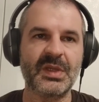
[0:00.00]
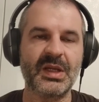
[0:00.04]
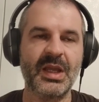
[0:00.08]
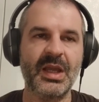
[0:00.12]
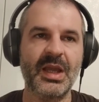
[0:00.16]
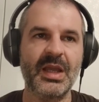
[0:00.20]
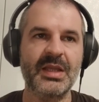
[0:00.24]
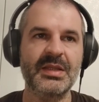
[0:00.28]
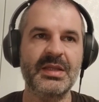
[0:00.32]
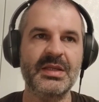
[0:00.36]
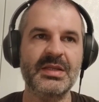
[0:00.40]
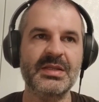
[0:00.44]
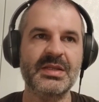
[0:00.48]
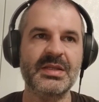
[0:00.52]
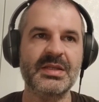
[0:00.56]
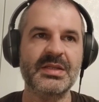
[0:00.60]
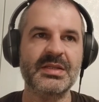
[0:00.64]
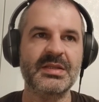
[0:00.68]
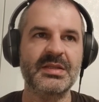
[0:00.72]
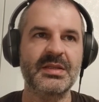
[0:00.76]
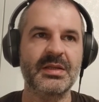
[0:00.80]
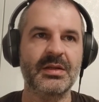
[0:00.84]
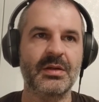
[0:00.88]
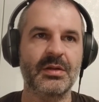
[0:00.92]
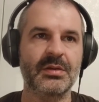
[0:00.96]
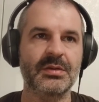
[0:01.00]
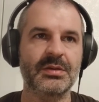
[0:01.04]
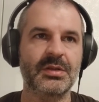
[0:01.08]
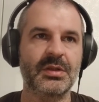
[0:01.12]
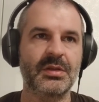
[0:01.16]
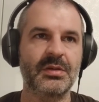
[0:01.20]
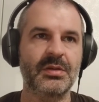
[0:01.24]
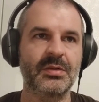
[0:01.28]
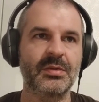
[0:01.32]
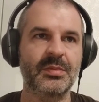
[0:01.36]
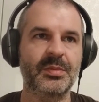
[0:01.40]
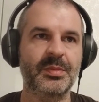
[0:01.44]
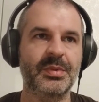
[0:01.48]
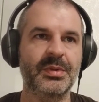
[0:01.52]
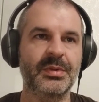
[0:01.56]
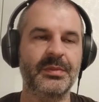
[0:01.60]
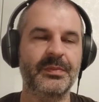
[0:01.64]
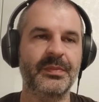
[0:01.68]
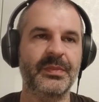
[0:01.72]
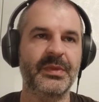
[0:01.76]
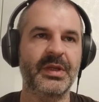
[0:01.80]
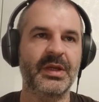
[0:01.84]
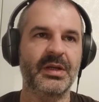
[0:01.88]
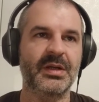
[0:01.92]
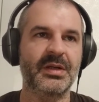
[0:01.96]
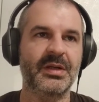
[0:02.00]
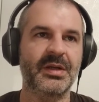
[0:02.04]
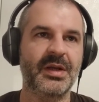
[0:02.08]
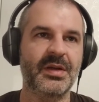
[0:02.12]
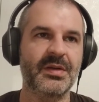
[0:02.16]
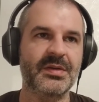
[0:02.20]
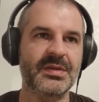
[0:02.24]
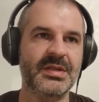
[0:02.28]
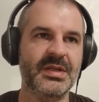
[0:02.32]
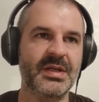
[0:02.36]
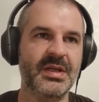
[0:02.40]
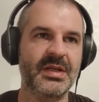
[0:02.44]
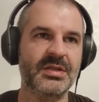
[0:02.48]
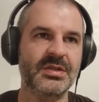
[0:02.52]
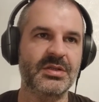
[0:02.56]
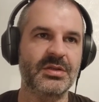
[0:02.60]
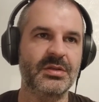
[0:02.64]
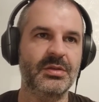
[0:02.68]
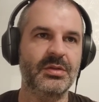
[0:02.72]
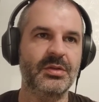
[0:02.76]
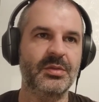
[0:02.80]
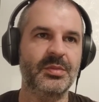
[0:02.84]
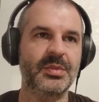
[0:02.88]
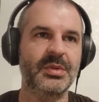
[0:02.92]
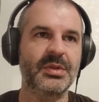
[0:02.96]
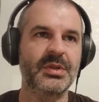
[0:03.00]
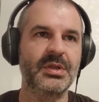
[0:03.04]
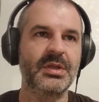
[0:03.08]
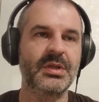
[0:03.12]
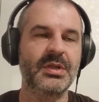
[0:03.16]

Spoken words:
And this is the control loop, the reconciliation loop.